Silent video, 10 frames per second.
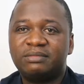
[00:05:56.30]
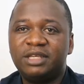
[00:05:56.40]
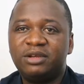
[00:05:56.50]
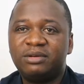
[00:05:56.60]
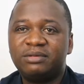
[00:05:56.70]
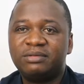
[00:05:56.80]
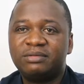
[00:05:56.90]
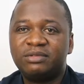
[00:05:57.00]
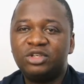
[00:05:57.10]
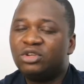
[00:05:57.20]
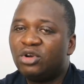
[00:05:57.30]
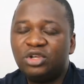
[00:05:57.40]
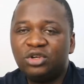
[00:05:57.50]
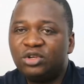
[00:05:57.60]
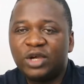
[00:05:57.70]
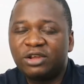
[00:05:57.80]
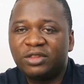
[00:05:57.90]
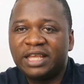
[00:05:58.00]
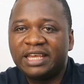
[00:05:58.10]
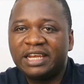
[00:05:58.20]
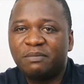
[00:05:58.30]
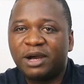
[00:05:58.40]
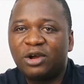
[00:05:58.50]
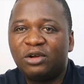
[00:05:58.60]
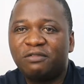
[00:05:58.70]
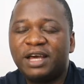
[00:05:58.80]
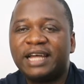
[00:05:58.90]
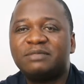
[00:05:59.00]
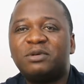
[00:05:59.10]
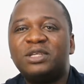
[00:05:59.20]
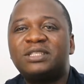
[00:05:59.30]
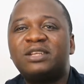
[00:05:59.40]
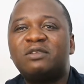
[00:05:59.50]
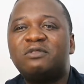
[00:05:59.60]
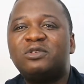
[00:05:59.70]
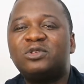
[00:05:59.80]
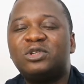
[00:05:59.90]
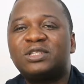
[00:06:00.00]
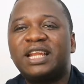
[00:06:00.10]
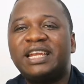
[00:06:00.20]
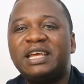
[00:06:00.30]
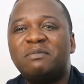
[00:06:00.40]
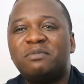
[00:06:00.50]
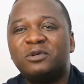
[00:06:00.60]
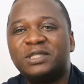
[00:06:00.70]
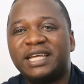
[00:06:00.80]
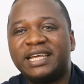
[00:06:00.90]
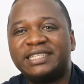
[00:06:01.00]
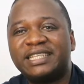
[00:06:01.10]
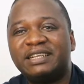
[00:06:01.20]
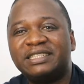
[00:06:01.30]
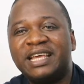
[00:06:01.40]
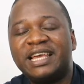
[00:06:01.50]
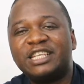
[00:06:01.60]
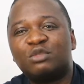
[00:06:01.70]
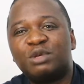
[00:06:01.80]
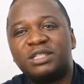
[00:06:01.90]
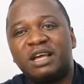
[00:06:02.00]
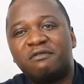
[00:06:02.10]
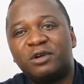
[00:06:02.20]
You're not thinking about all of that, but instead of you to just let them protest and express their